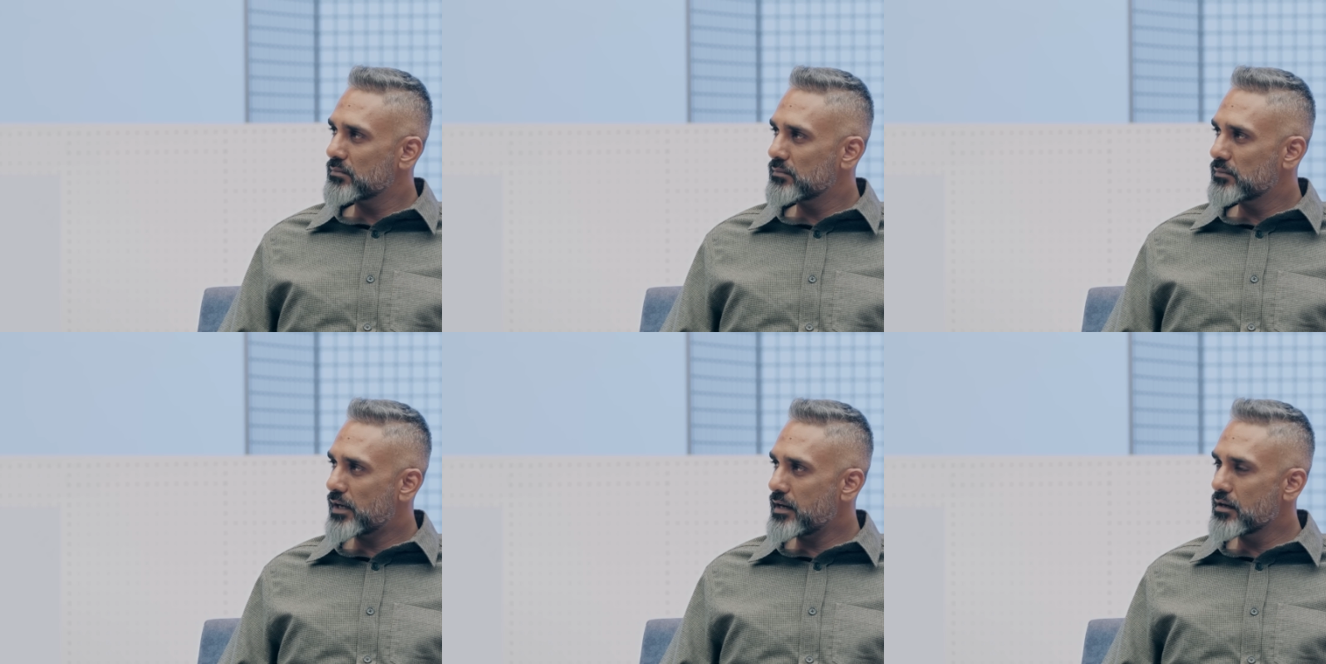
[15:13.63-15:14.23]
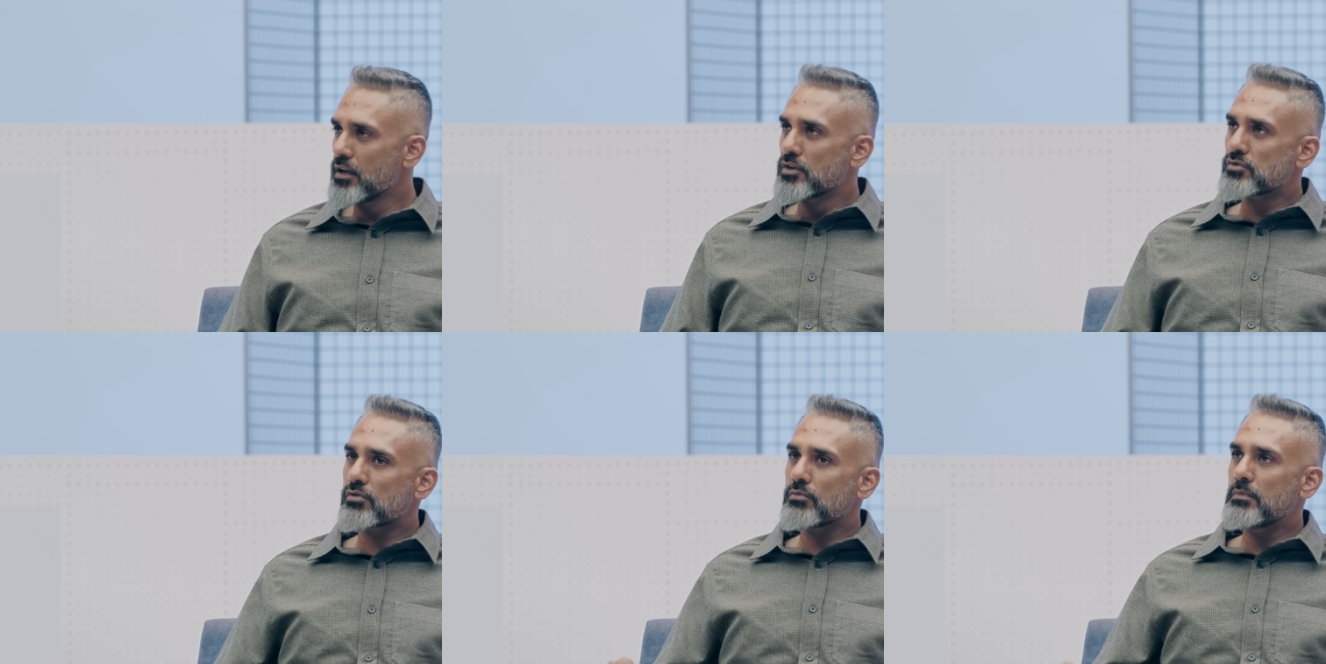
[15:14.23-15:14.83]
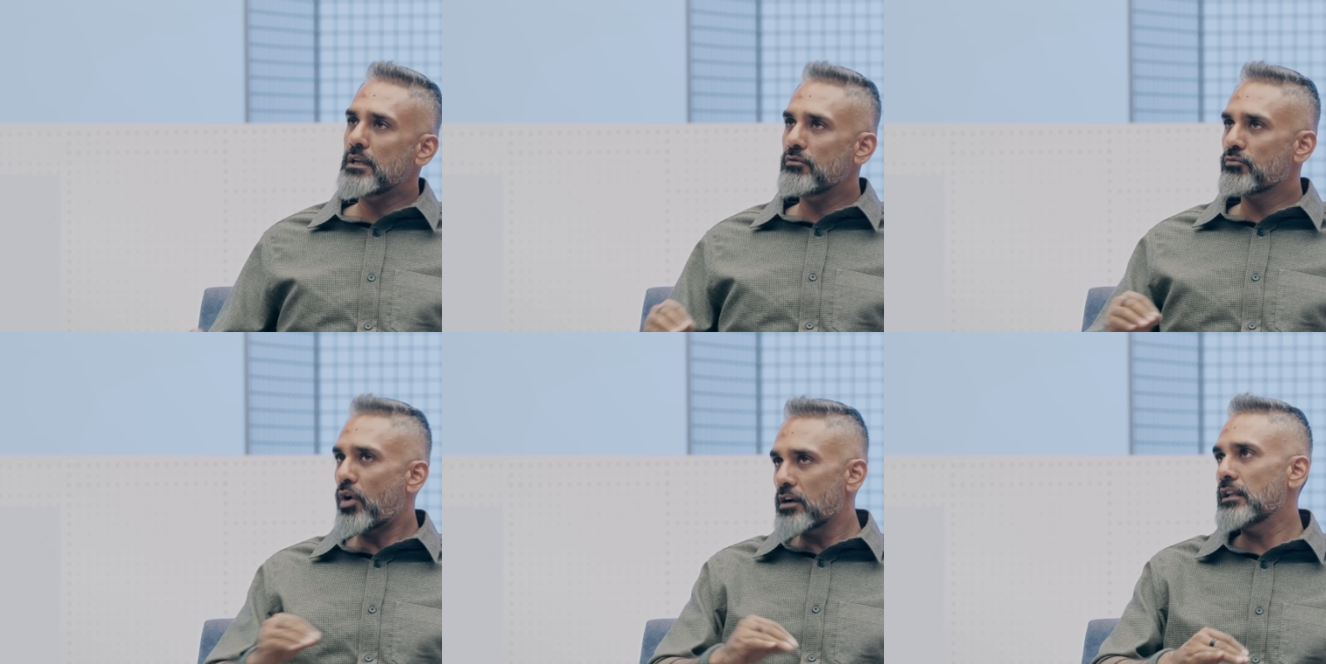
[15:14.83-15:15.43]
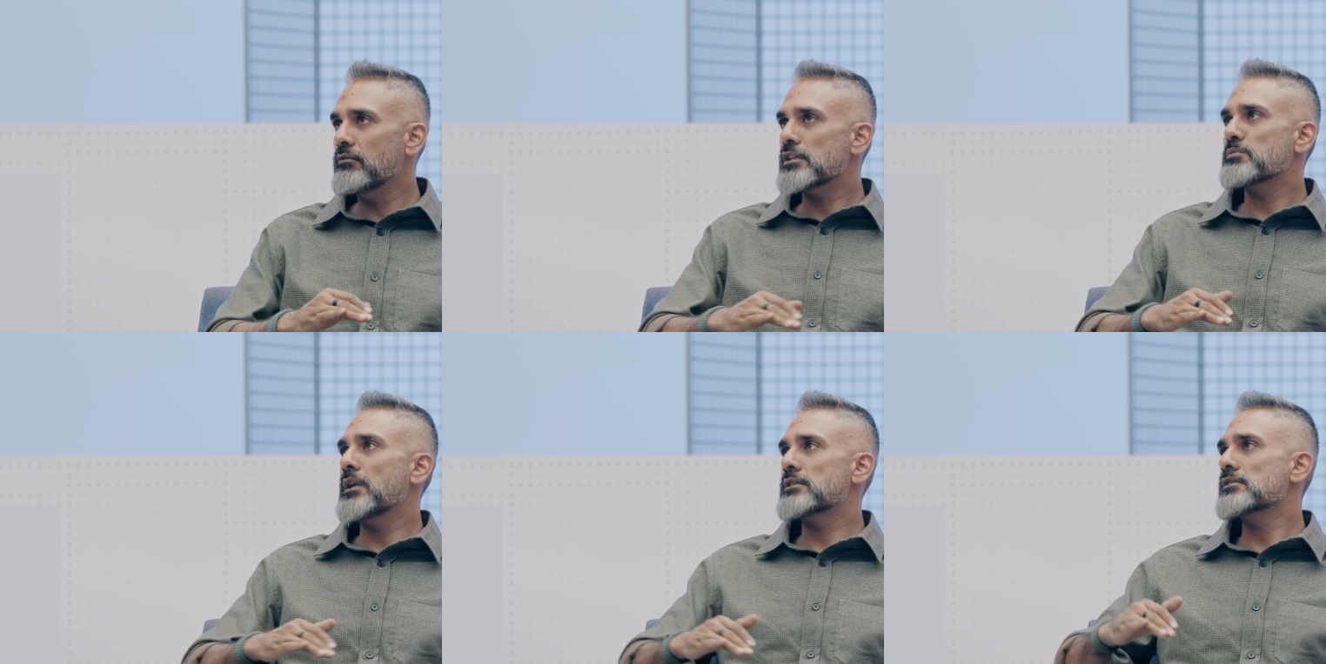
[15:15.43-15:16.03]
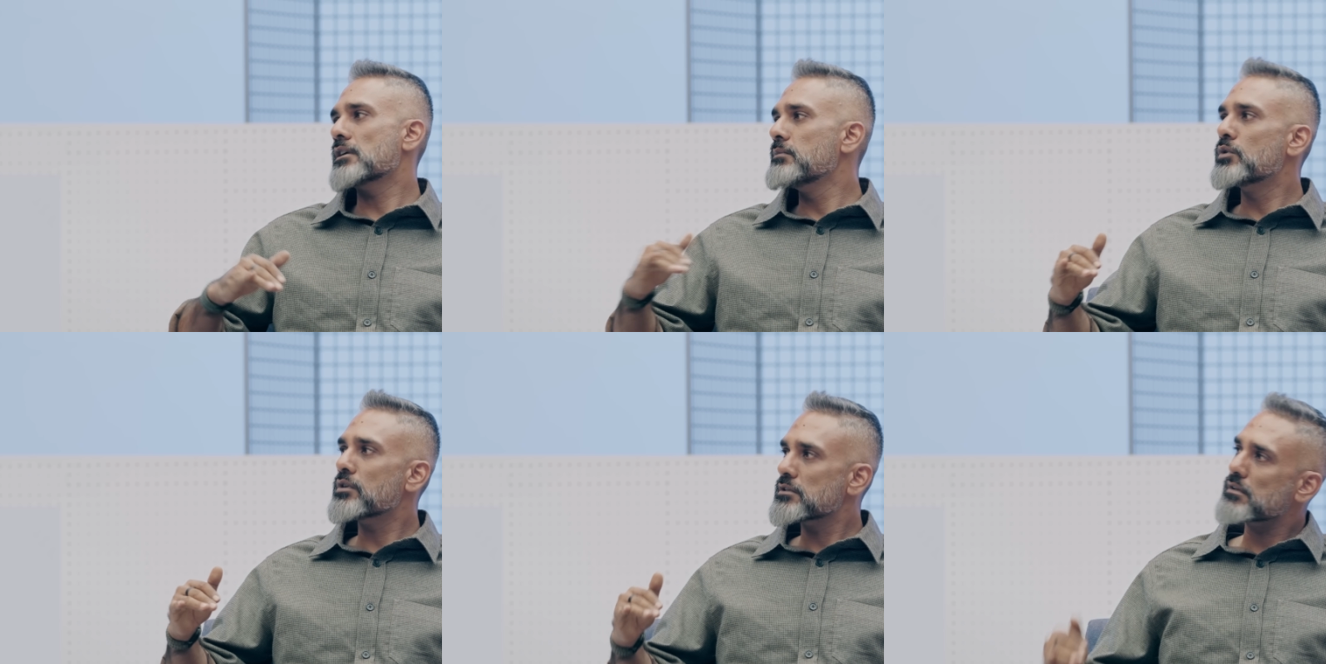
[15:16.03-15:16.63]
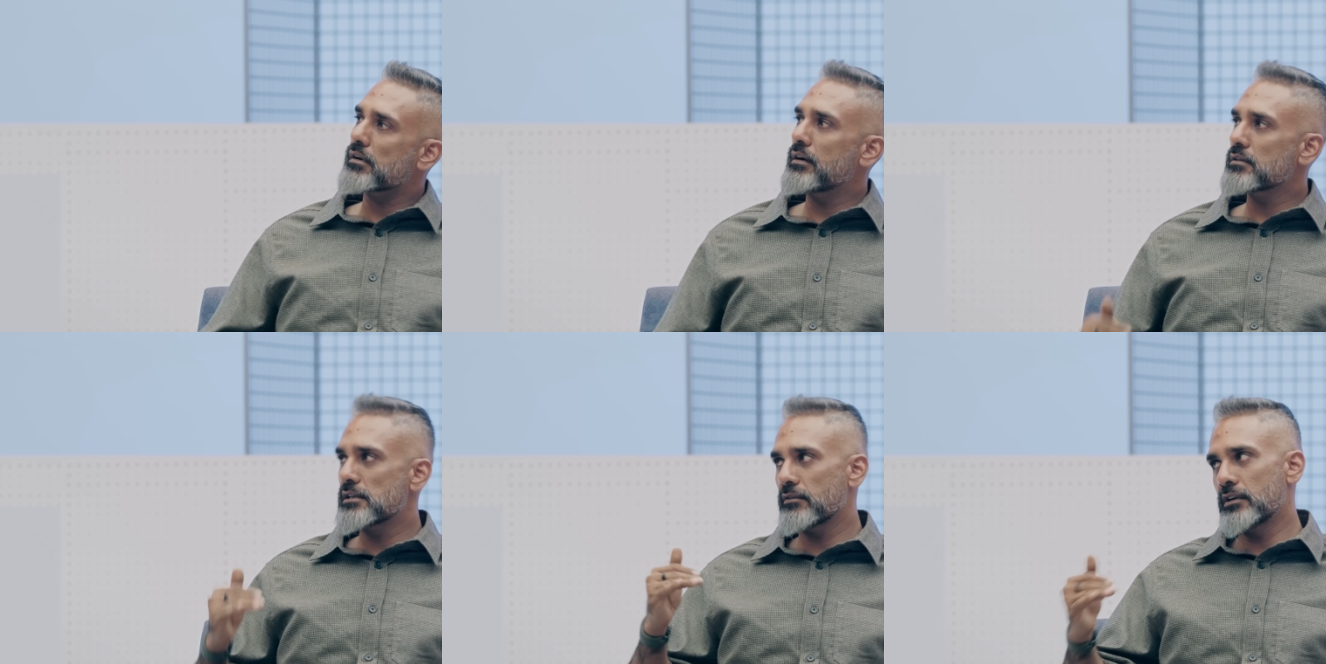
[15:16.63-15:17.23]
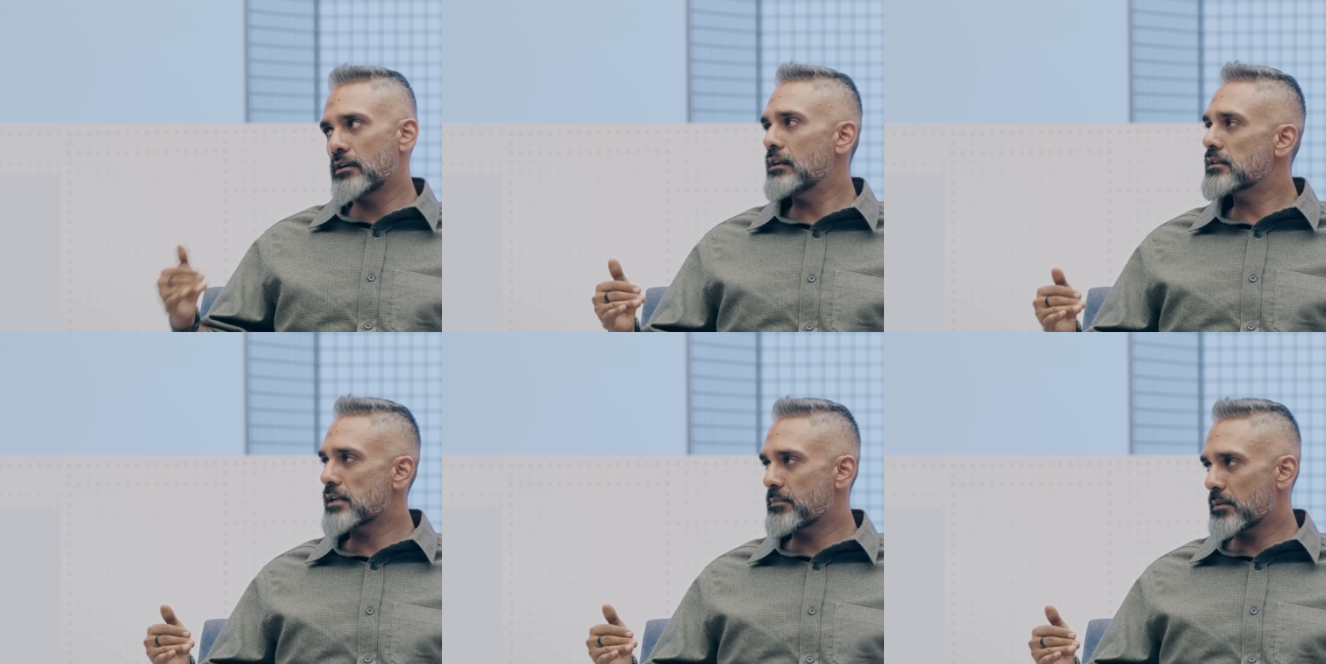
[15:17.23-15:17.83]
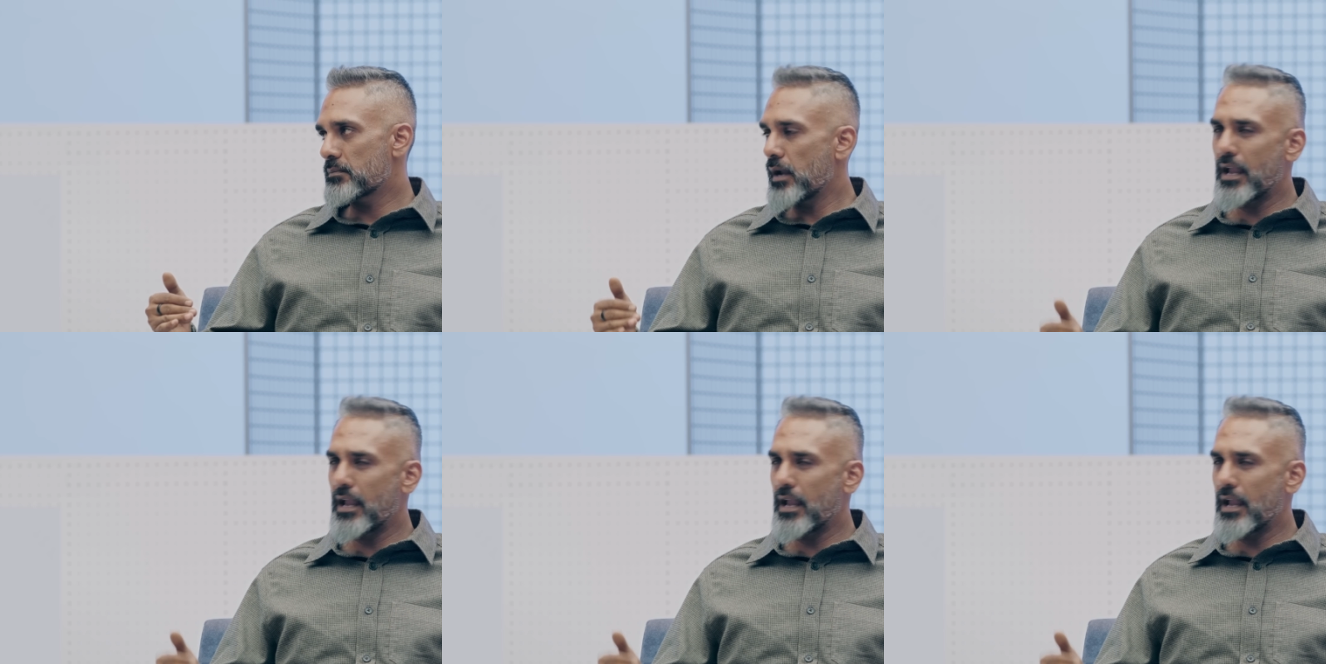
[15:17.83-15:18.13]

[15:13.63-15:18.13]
Right. So to me, what TVS makes as commuters, the Raider is definitely a step up.